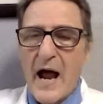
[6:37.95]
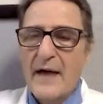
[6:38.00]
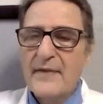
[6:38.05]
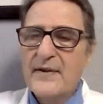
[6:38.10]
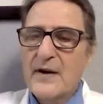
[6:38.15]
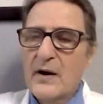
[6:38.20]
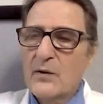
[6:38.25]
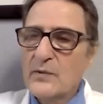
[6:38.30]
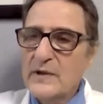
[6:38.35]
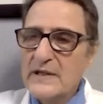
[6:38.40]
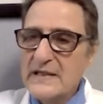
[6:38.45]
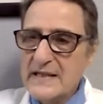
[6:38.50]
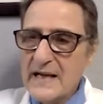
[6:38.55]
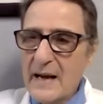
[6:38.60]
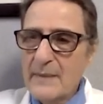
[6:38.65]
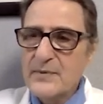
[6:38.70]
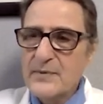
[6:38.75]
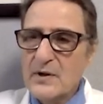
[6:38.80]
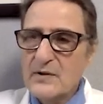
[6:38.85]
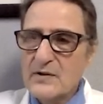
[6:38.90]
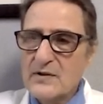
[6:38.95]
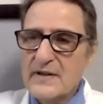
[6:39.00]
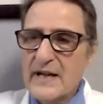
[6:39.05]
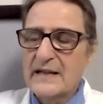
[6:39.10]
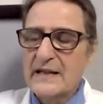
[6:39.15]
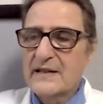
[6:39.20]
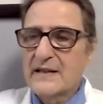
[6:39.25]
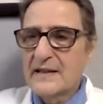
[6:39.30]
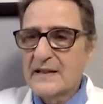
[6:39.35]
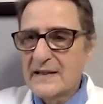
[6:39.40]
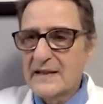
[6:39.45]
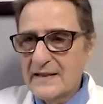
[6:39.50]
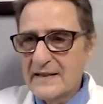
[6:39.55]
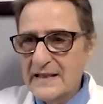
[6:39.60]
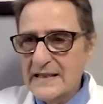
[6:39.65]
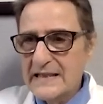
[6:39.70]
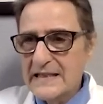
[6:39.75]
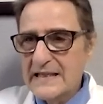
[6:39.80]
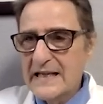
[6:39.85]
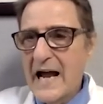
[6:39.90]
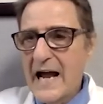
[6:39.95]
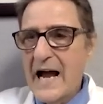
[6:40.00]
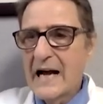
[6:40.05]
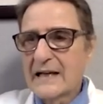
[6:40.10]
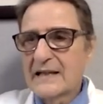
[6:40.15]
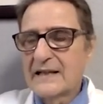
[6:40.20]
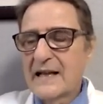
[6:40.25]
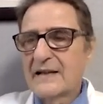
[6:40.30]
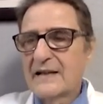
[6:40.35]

And there are receptors that detect